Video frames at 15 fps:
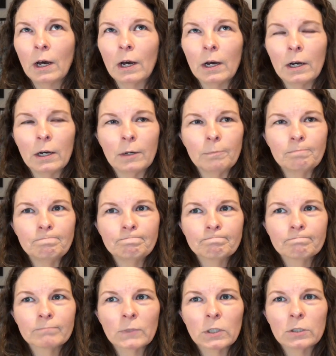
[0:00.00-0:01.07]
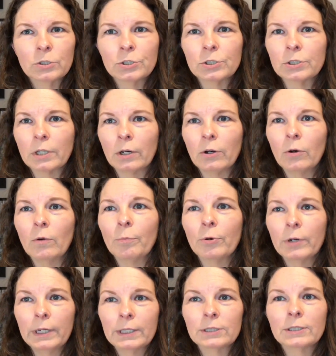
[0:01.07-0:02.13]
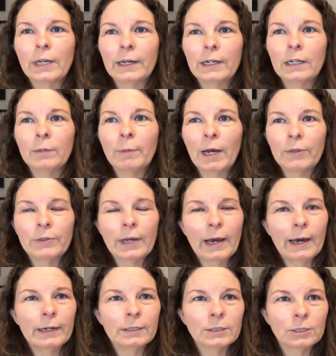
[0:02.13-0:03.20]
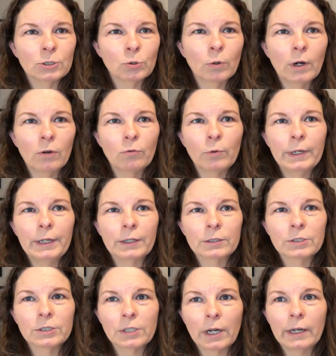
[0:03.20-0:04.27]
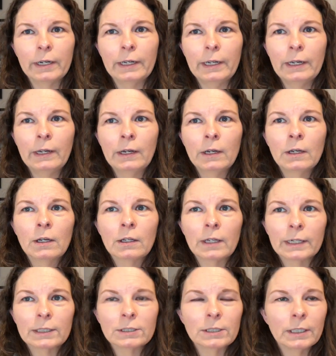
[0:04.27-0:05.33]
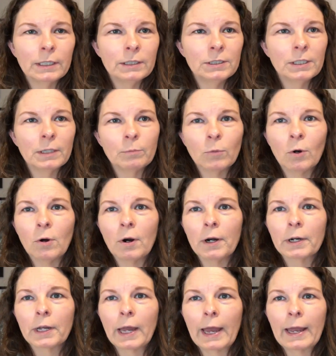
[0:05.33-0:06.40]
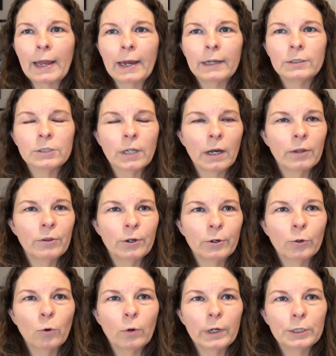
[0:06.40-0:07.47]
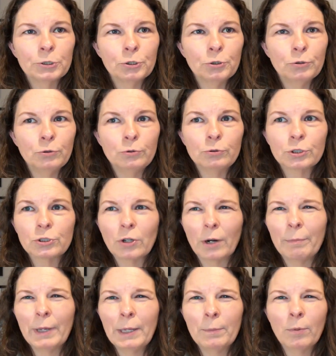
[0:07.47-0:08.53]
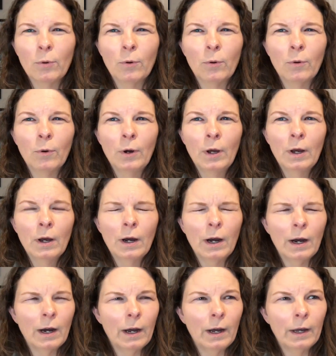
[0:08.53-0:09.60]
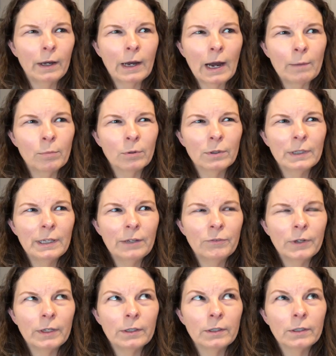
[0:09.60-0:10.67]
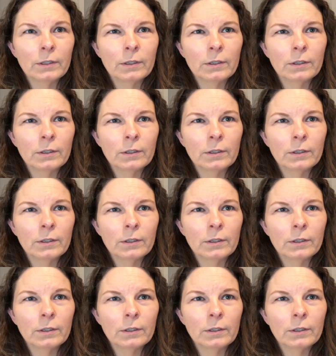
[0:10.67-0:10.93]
Um, so pretty excited about that. It's a 12-week study, like I said, in Denmark, and uh, they're going to start people I, I, believe it